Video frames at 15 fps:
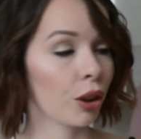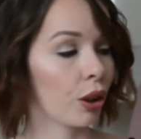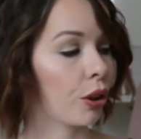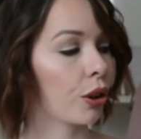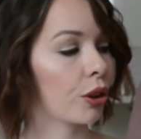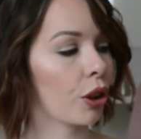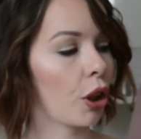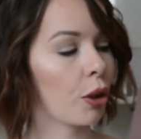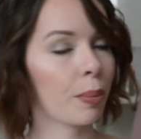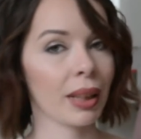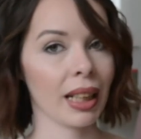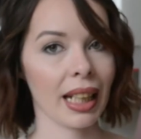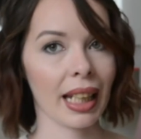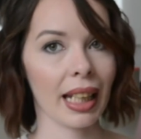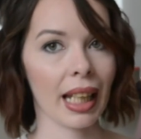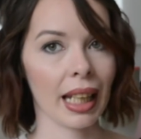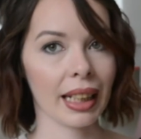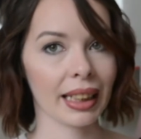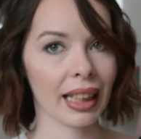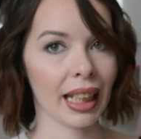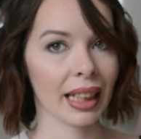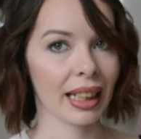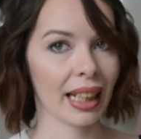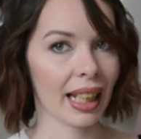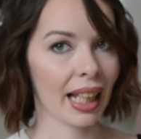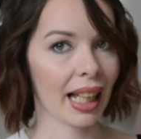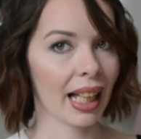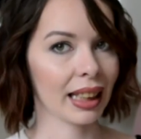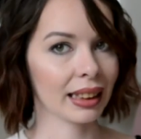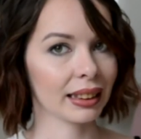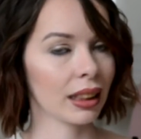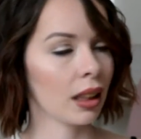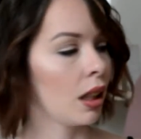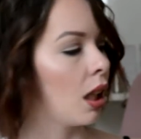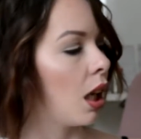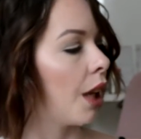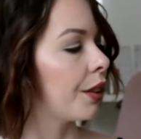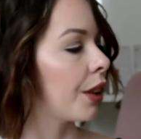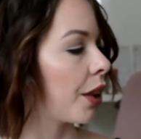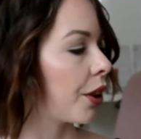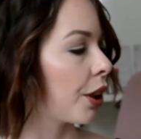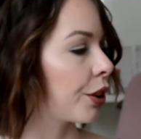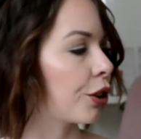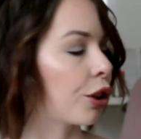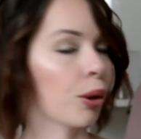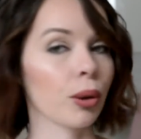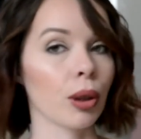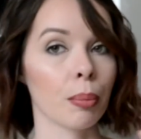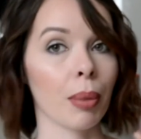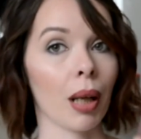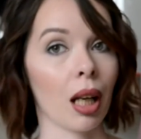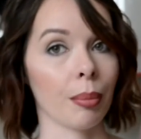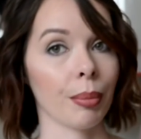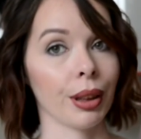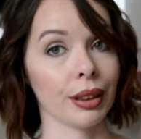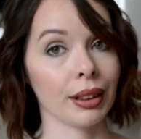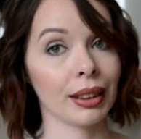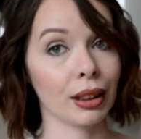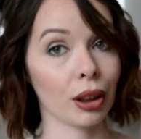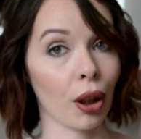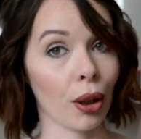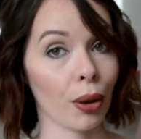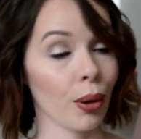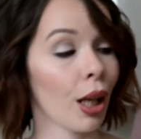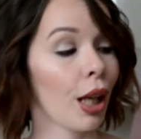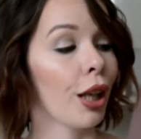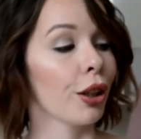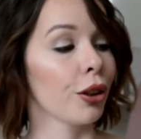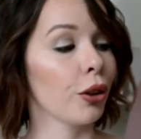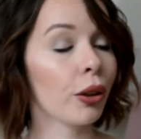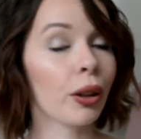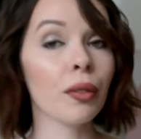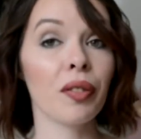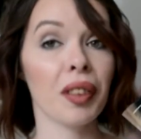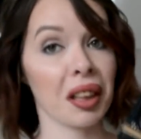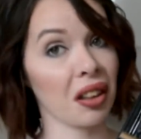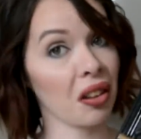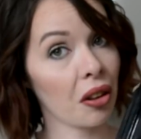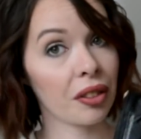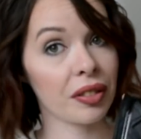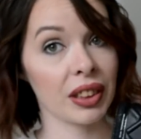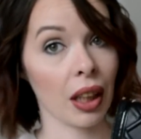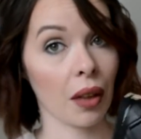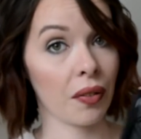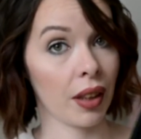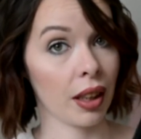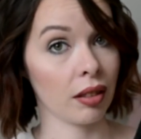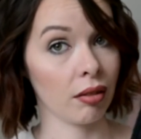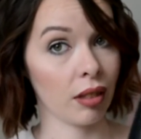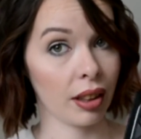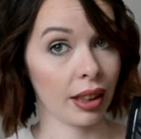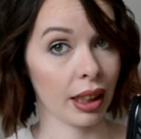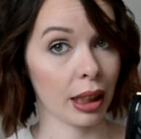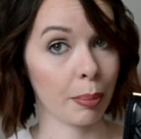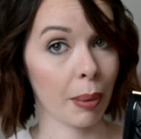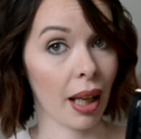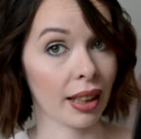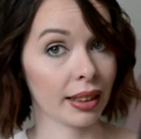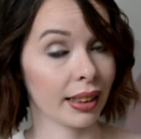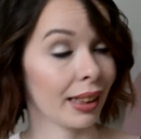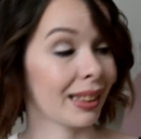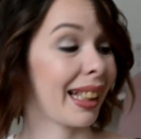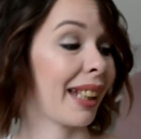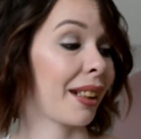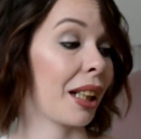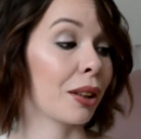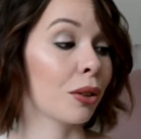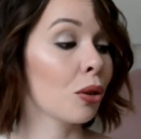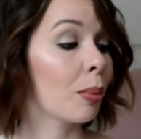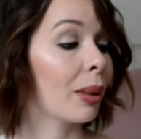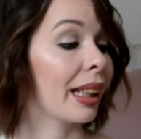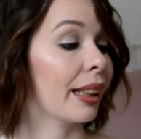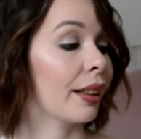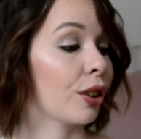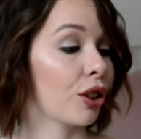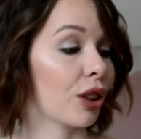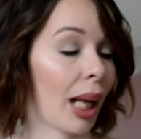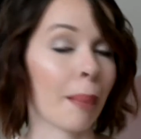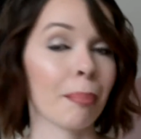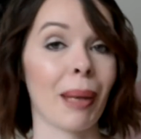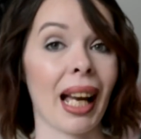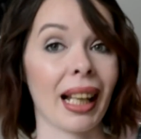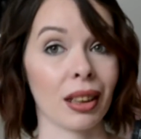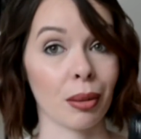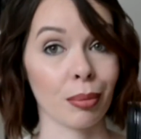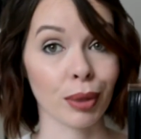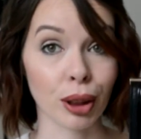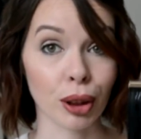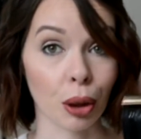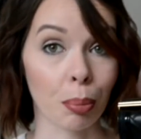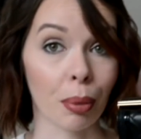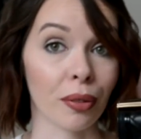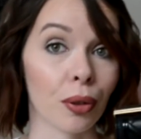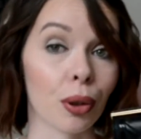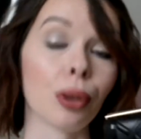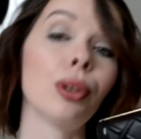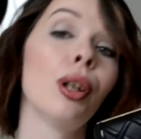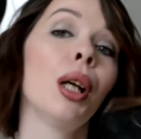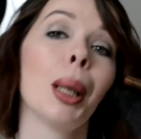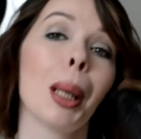you just open it here, and again, it has another two compartments. So you can fit a lot of stuff in these purses, and I normally jam pack them super full.